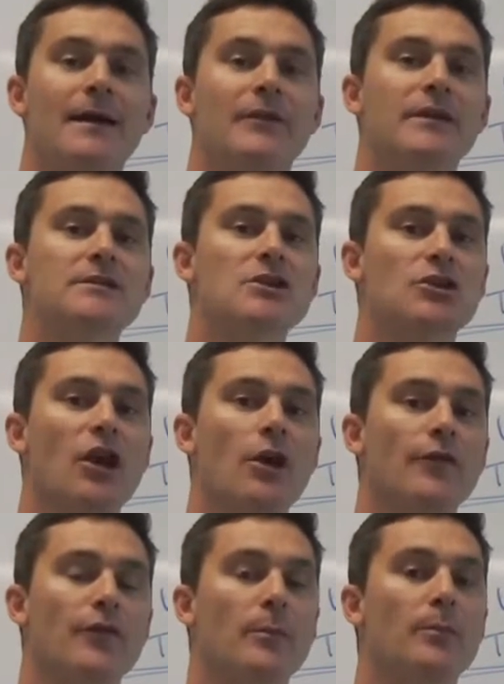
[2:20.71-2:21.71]
they'd just
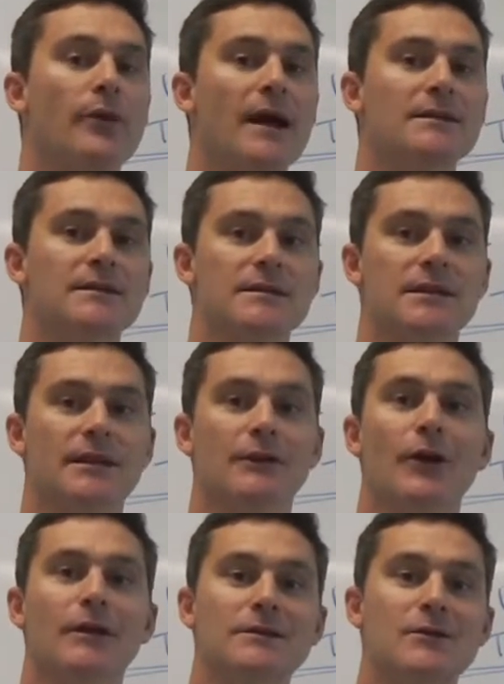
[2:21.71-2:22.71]
go from practicing
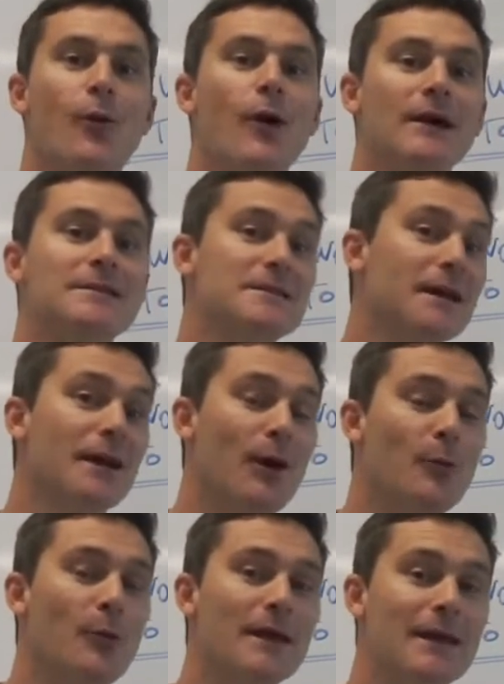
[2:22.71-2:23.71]
like twice
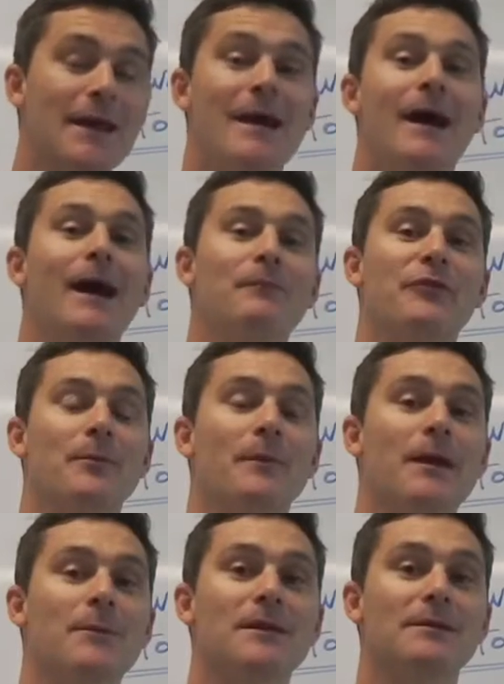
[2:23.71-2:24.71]
a week up to
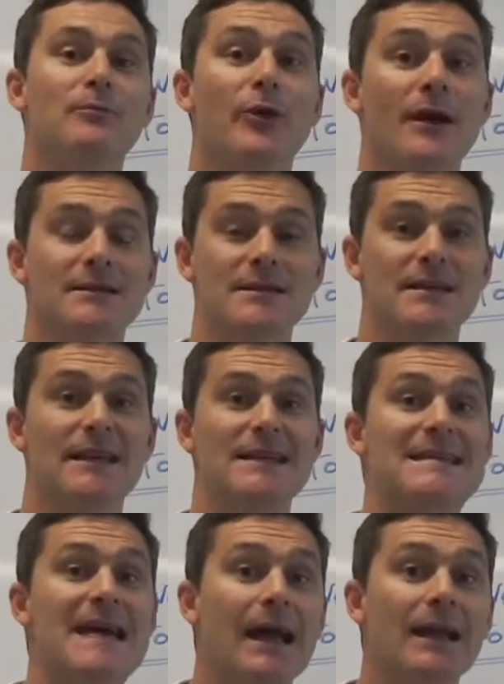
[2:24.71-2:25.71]
maybe
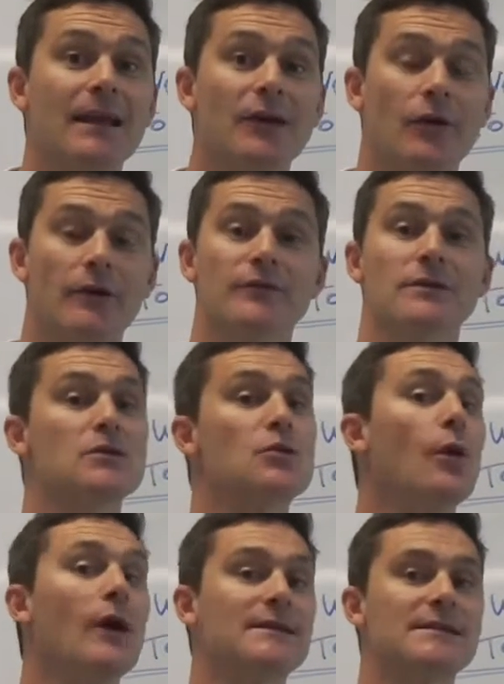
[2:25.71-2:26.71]
practicing daily or even
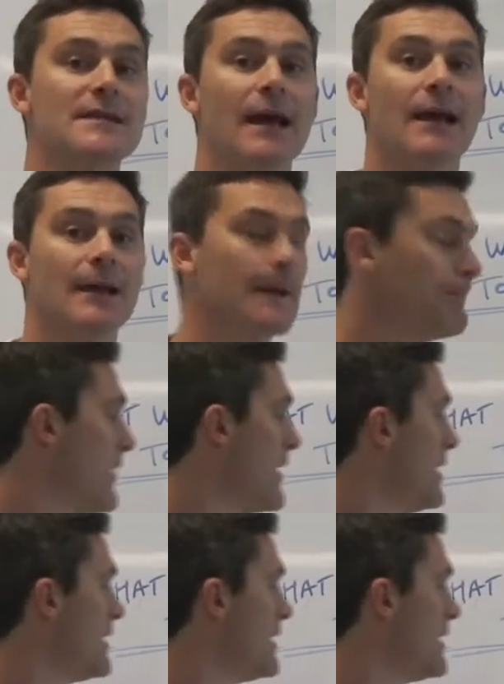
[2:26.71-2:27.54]
twice daily.